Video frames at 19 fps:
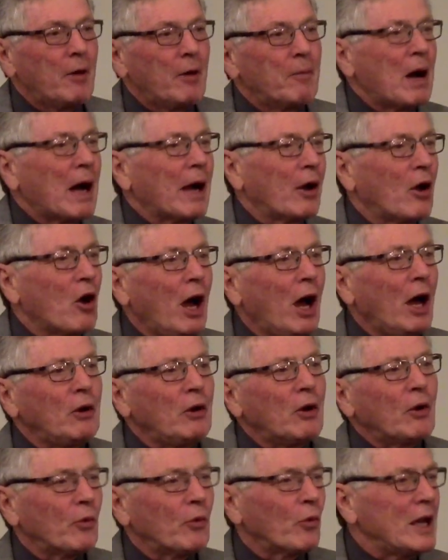But God
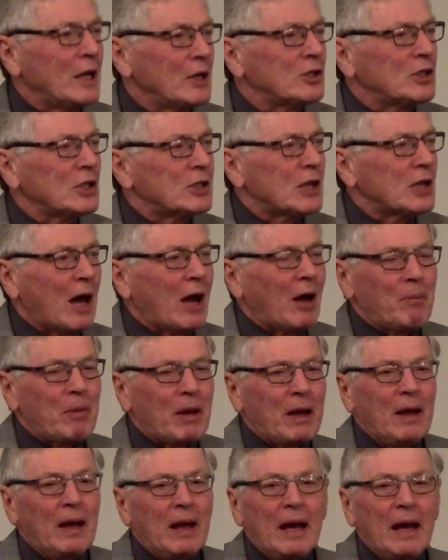raises up
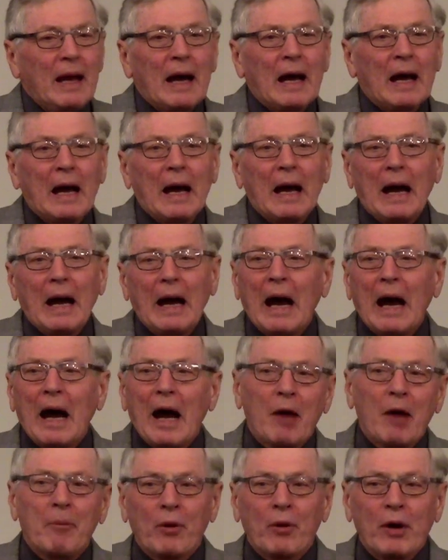
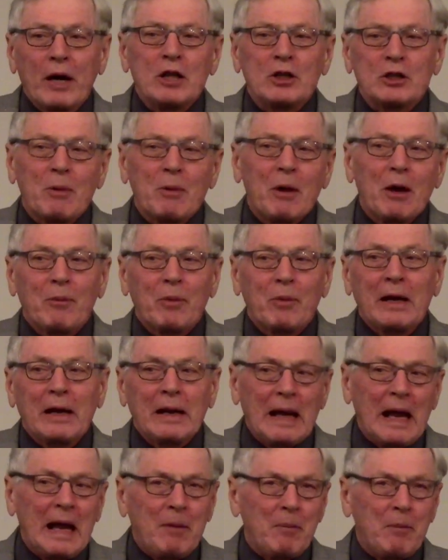a priest by the
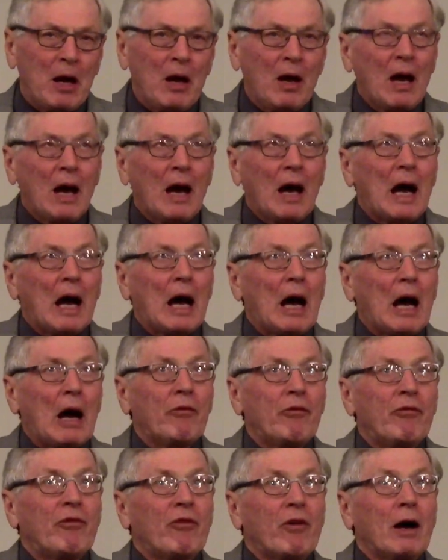name of
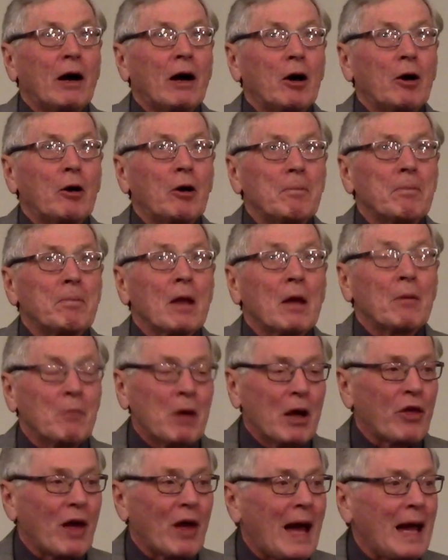
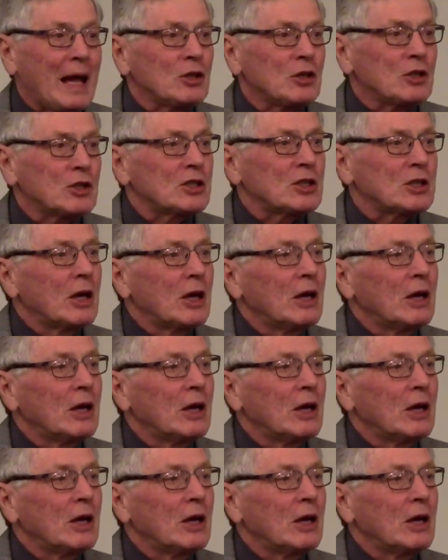Matthias